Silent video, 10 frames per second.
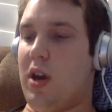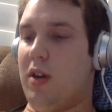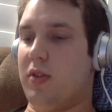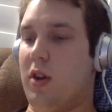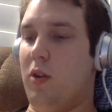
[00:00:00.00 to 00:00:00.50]

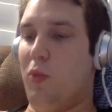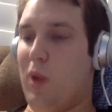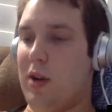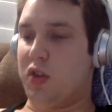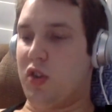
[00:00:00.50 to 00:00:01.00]
so
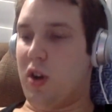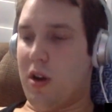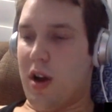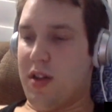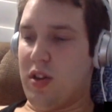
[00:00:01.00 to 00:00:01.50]
where to
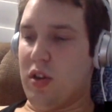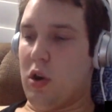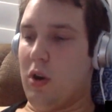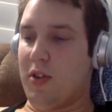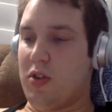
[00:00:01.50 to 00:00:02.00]
start? I think the
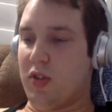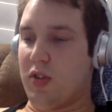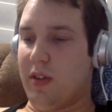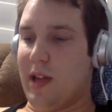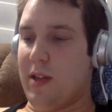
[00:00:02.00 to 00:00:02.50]
overuse
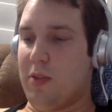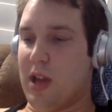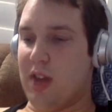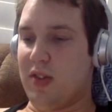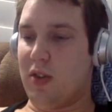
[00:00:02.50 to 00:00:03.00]
of leather
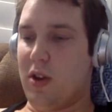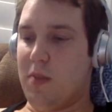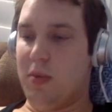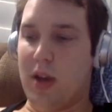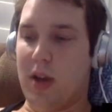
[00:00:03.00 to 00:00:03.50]
pants is a
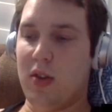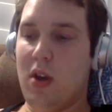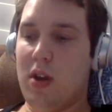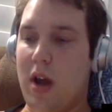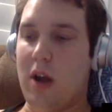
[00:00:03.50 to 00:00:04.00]
good place.
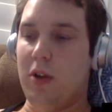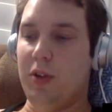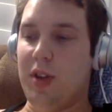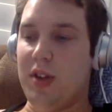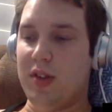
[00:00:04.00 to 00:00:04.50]
Not
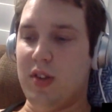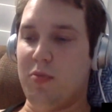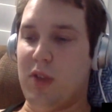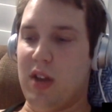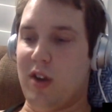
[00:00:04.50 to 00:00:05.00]
only is this
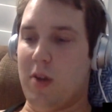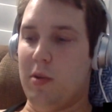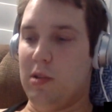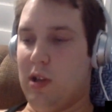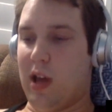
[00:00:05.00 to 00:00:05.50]
band
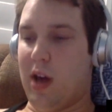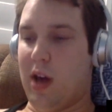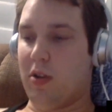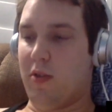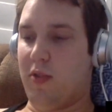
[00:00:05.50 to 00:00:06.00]
terrible to look at,
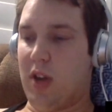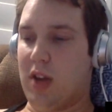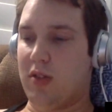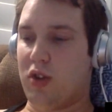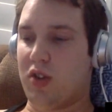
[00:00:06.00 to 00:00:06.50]
but their
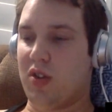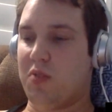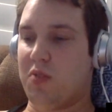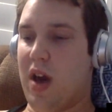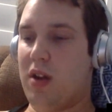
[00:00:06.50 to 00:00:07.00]
fans are just as
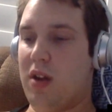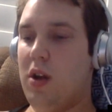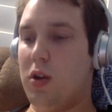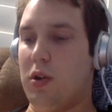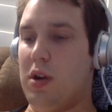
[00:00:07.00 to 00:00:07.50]
bad.
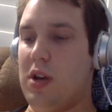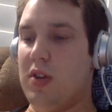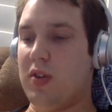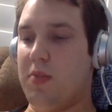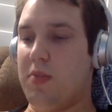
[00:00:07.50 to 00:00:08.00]
Creed
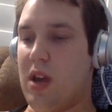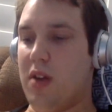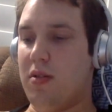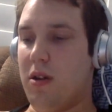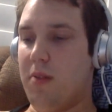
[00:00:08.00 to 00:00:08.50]
is a
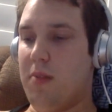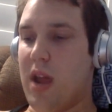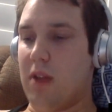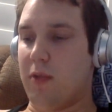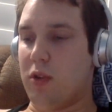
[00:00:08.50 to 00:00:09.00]
band
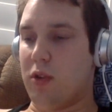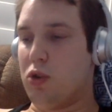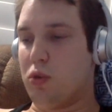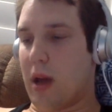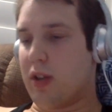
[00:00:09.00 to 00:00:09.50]
made for
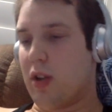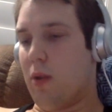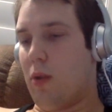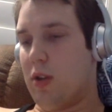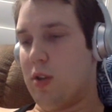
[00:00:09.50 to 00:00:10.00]
douchebags that
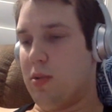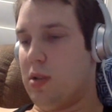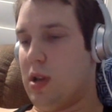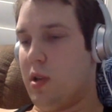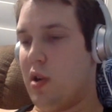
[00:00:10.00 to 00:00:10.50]
want to
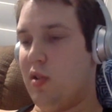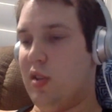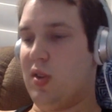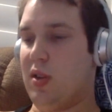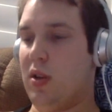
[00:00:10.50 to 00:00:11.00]
believe they are listening